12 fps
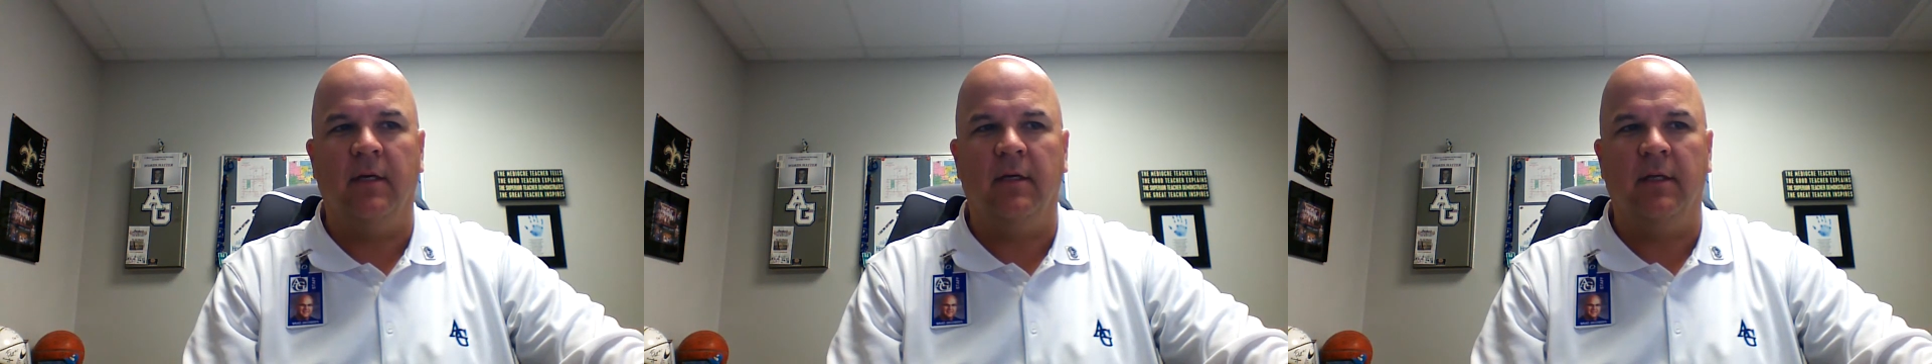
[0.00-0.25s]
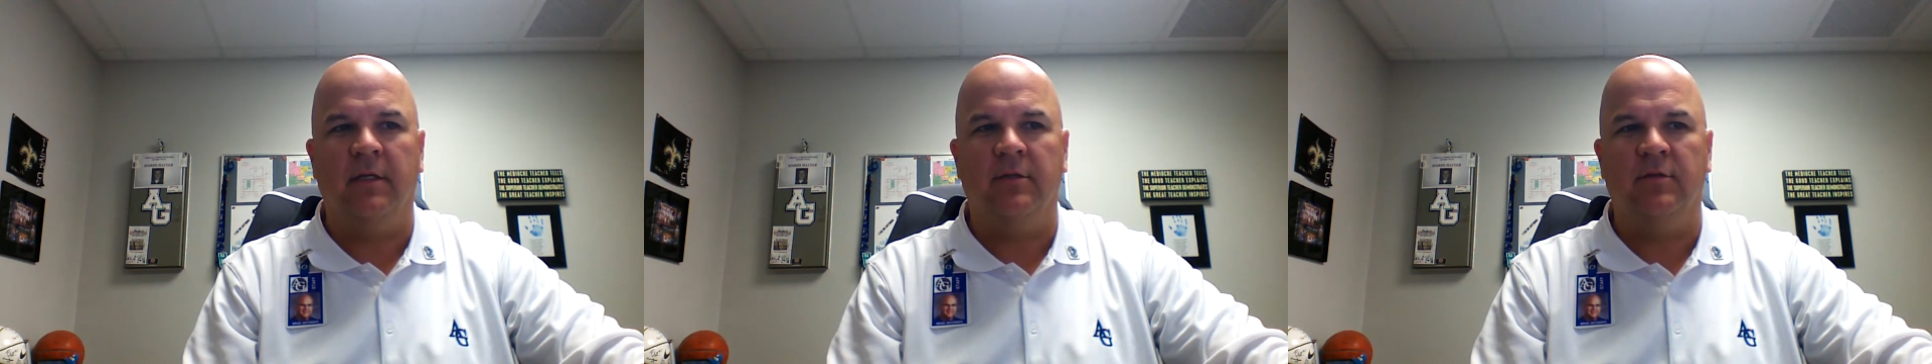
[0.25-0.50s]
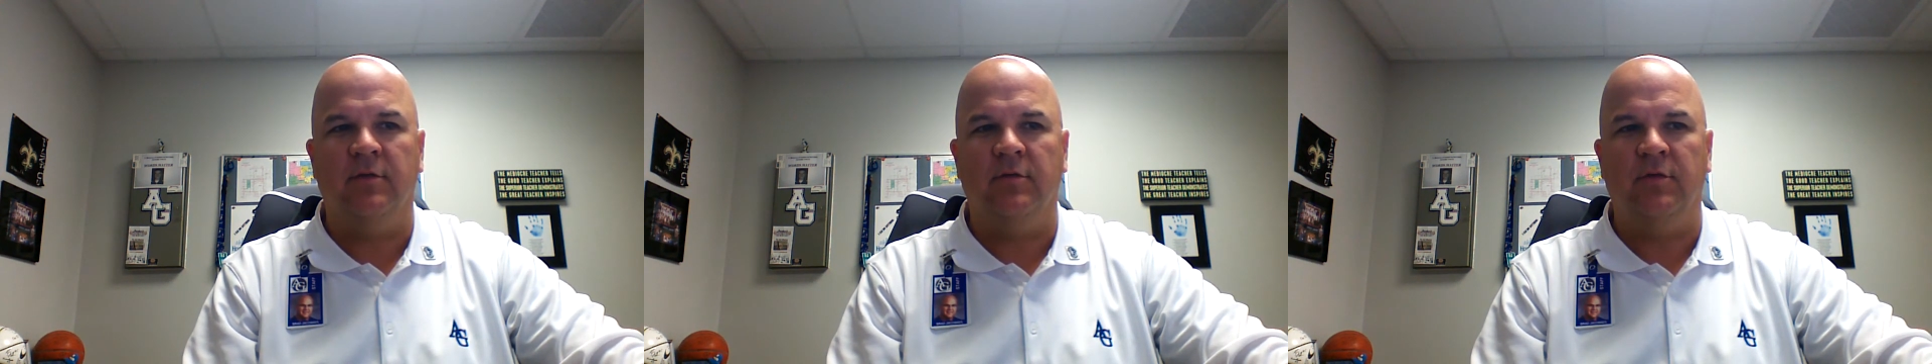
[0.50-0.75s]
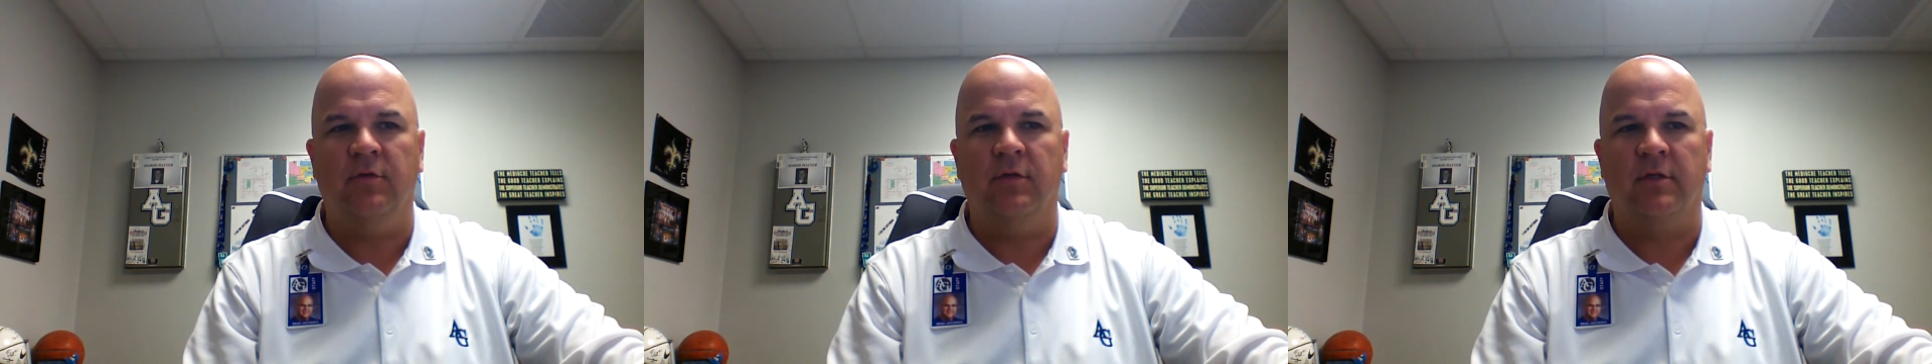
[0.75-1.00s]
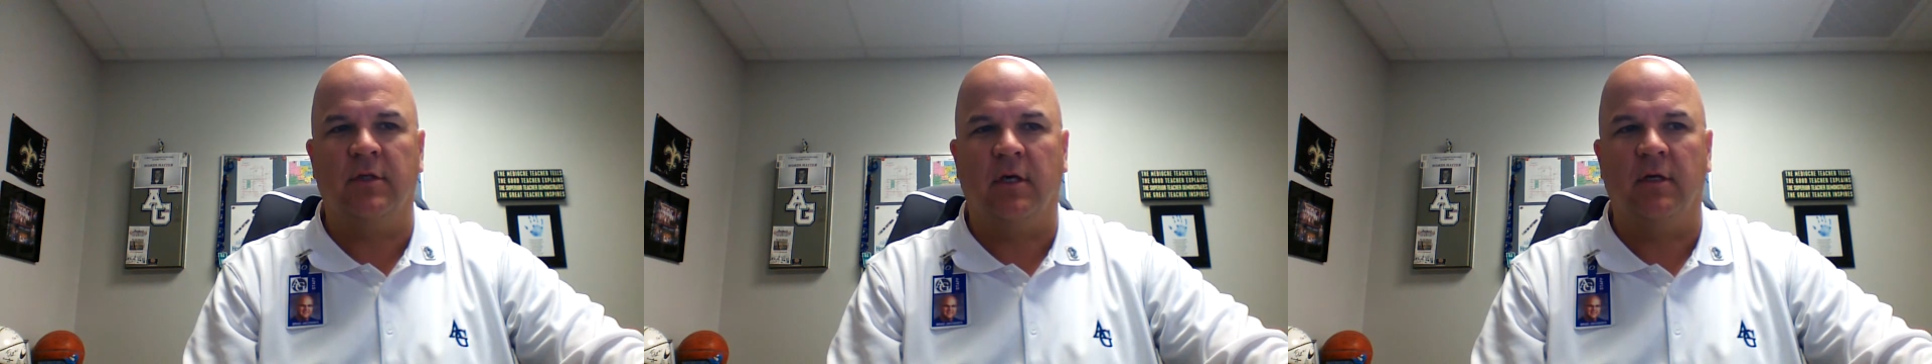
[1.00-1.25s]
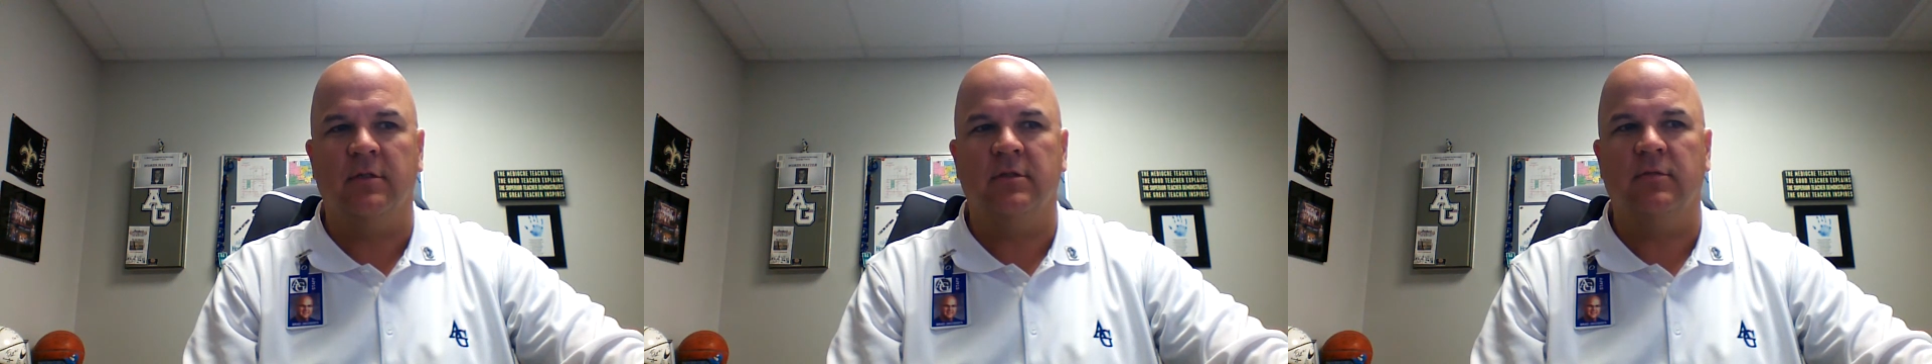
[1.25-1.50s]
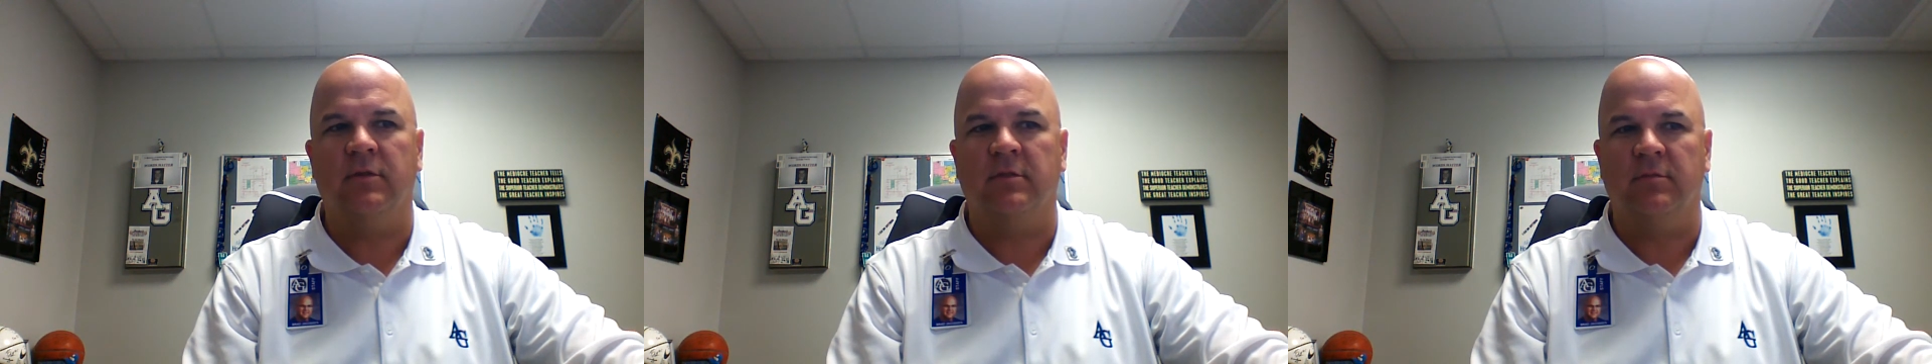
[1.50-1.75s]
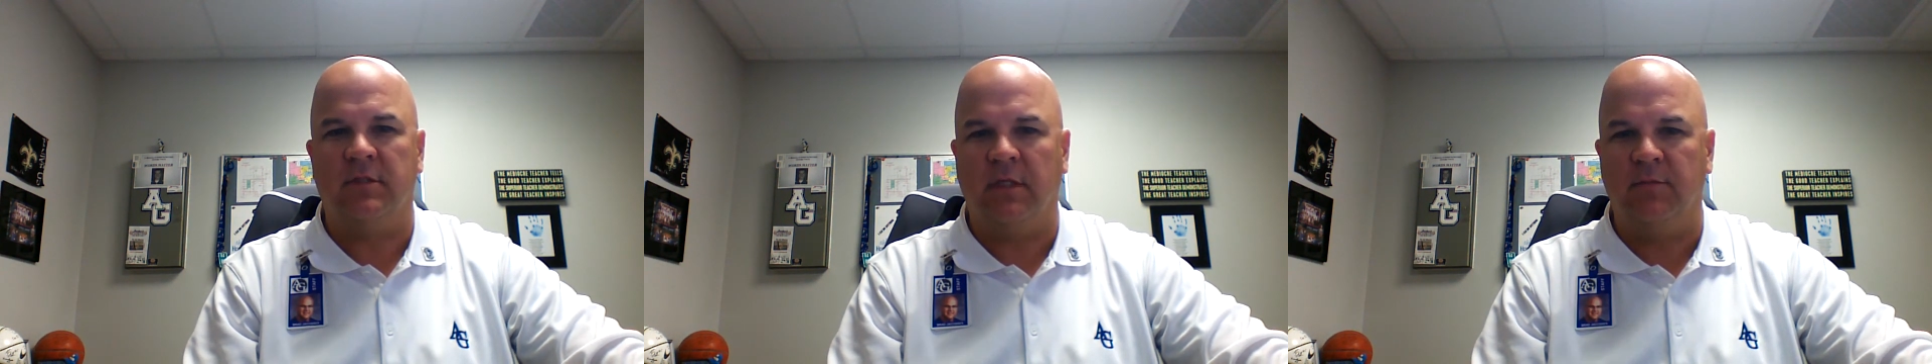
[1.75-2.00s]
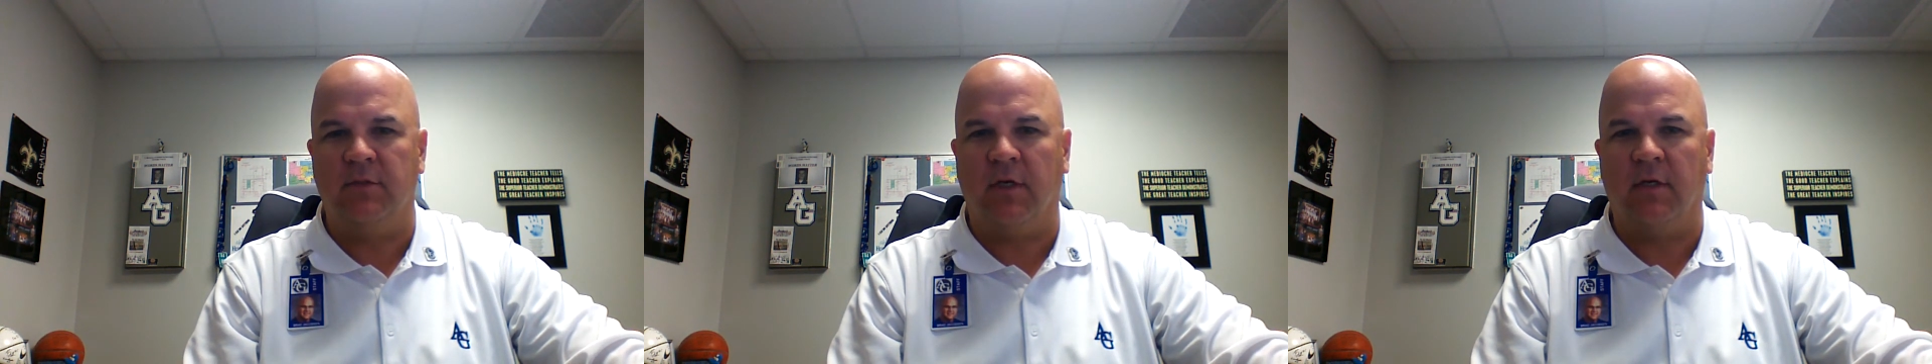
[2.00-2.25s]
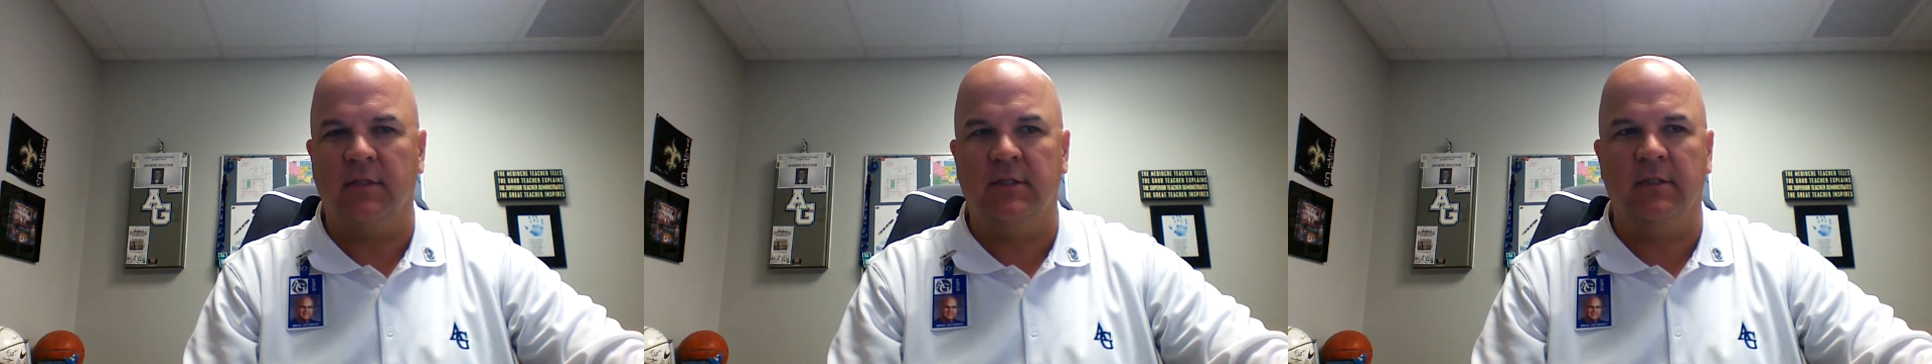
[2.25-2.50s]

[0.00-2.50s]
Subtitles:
into unit targets with some sub-targets